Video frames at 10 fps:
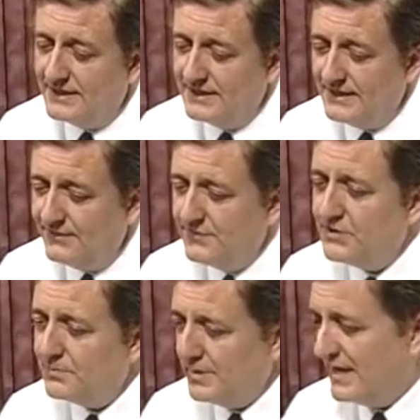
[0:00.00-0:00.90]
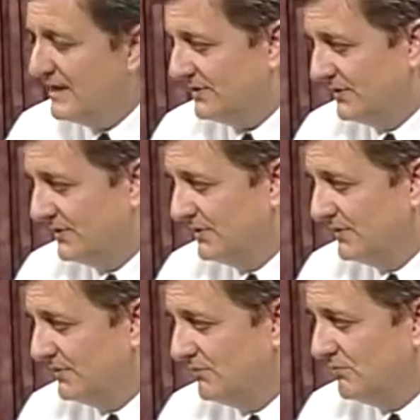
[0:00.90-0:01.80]
if this passes,
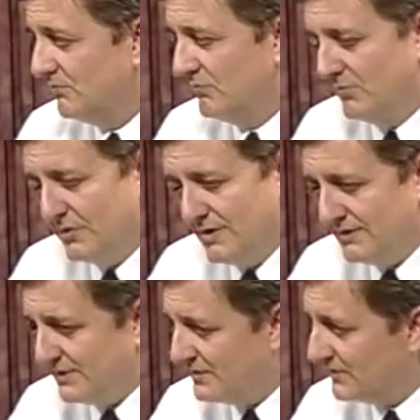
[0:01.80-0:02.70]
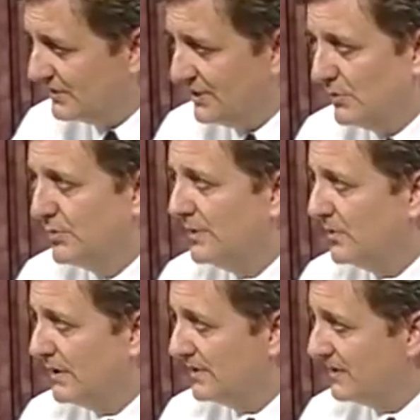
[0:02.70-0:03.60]
the residents of the city will be
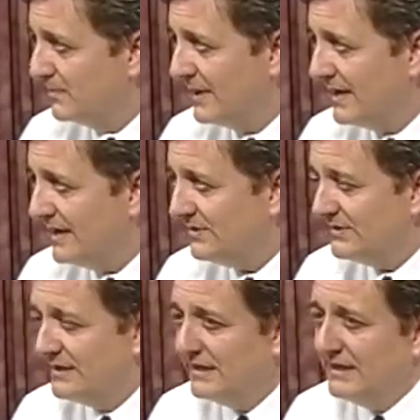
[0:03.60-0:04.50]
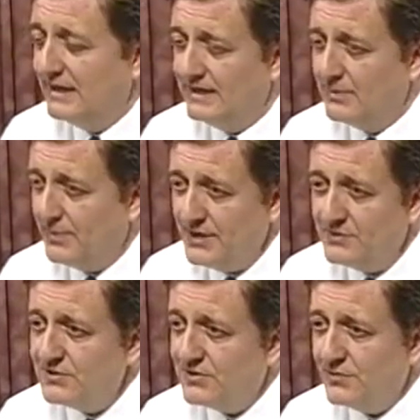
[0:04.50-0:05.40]
aware that it passed, and the
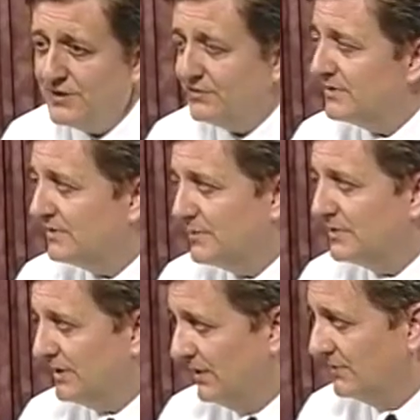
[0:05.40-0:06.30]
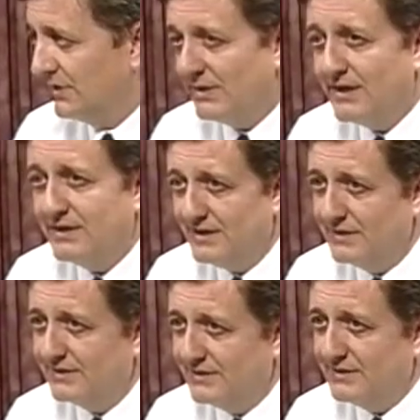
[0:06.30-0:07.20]
patrons of the restaurants themselves are likely to
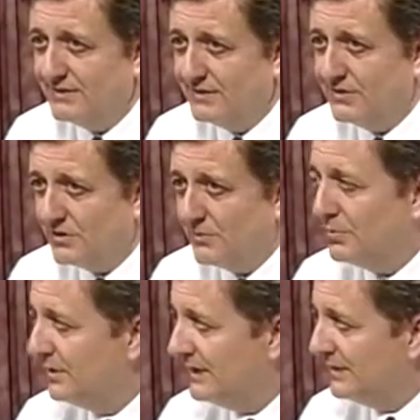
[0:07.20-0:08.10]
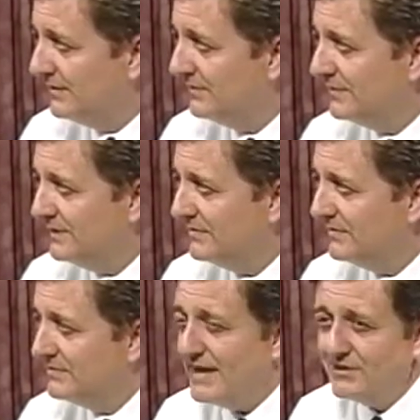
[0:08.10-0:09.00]
complain if in
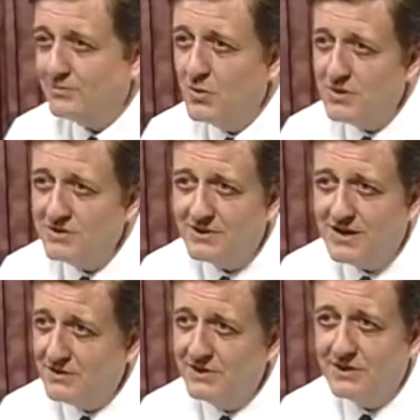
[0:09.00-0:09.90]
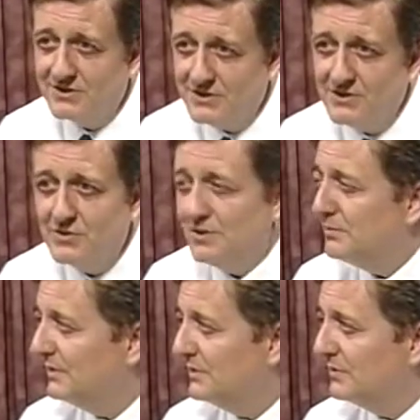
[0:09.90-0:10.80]
fact smoking's allowed to continue in a
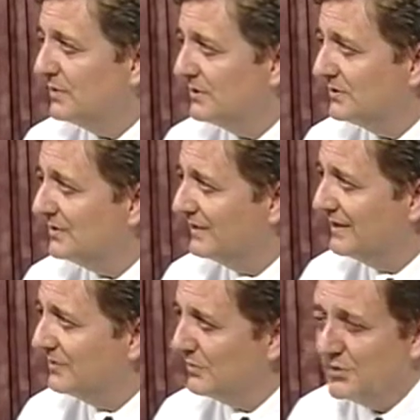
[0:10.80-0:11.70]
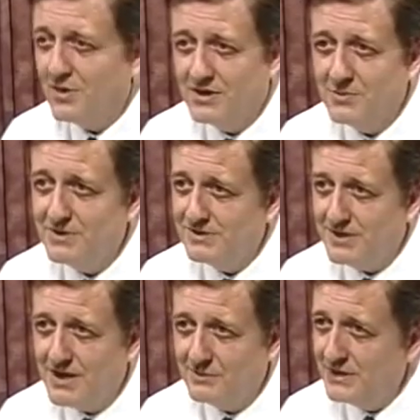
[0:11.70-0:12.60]
place where it's required to be
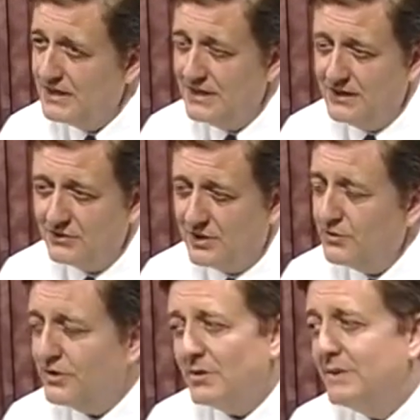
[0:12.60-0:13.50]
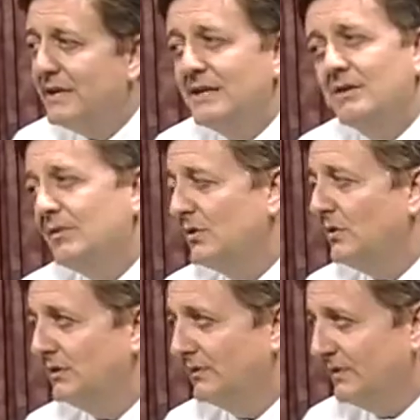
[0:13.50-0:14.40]
stopped. So I don't think there'll be any
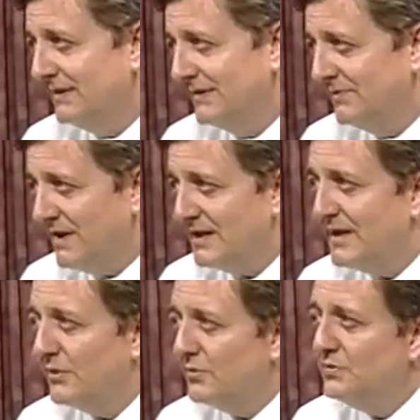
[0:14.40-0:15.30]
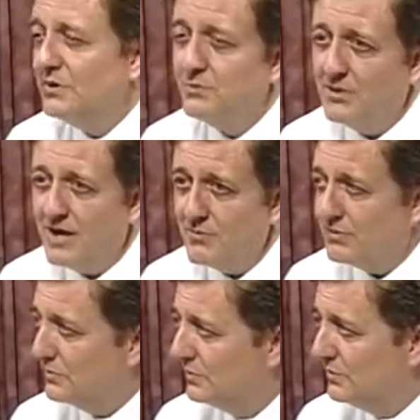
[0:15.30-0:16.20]
difficulty finding out who's complying with
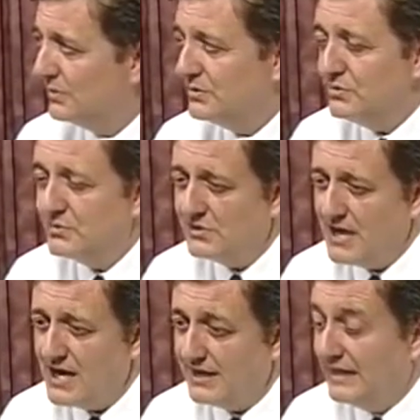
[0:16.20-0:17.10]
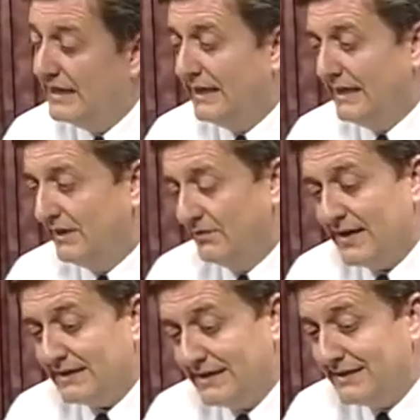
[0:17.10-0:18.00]
the rules and who's not. And in
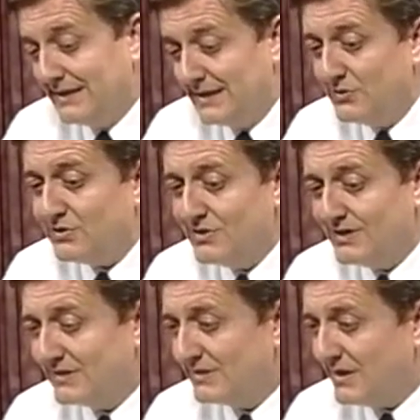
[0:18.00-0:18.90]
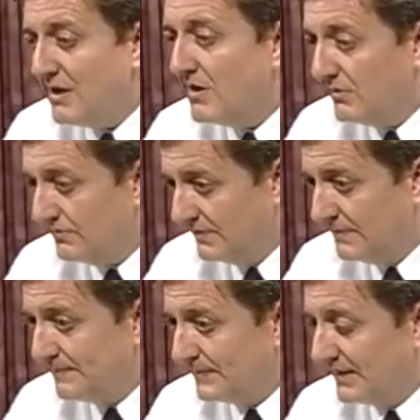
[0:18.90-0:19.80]
fact, I think the industry itself,
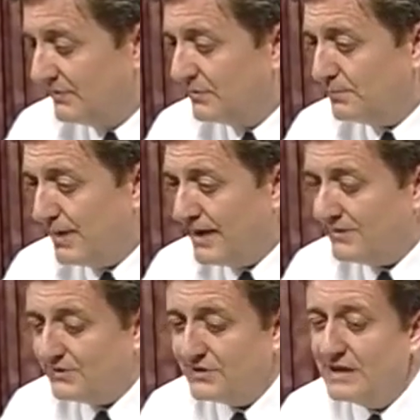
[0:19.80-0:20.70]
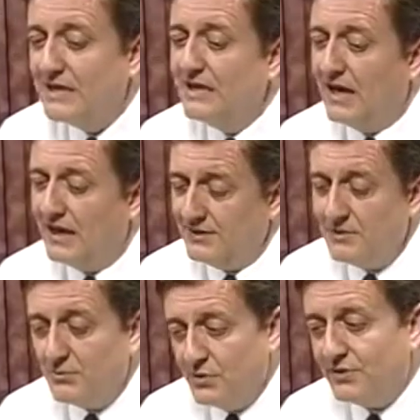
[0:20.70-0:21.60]
if this passes, I think
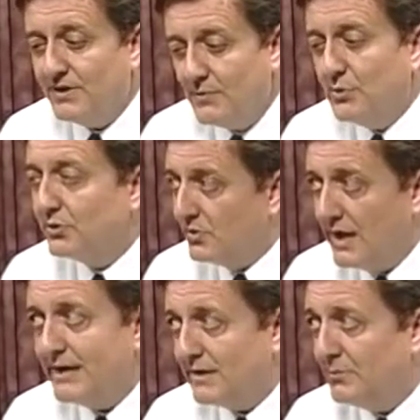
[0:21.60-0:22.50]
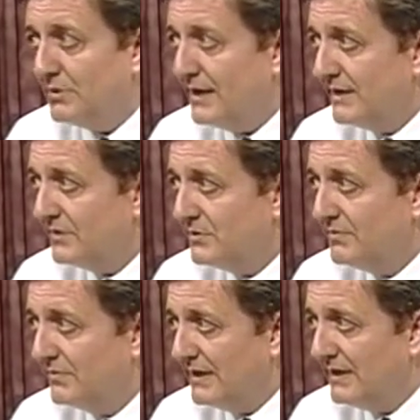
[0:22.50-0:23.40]
most of them will try to comply in good
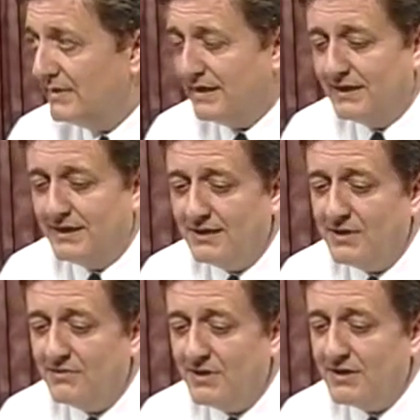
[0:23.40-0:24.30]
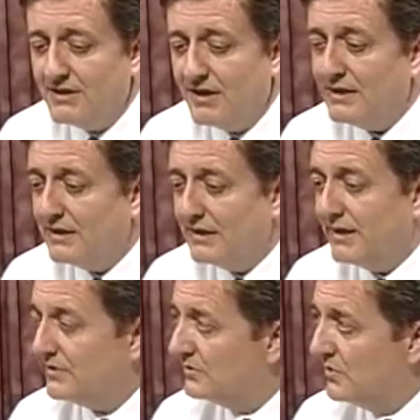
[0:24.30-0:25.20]
faith, and they're very likely to let
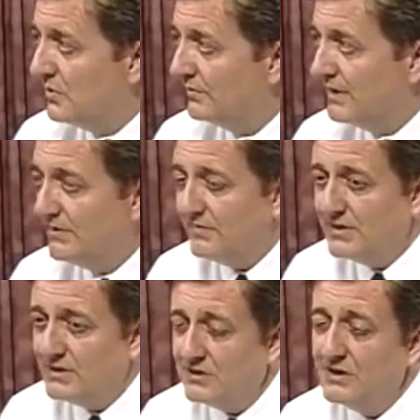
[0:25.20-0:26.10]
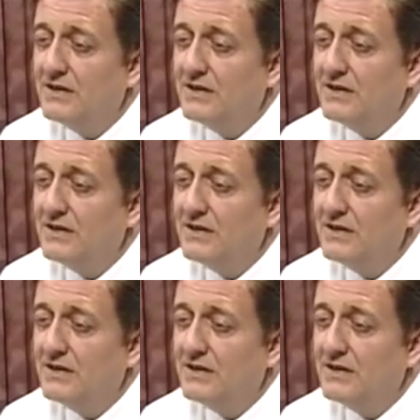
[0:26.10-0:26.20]
us know if they feel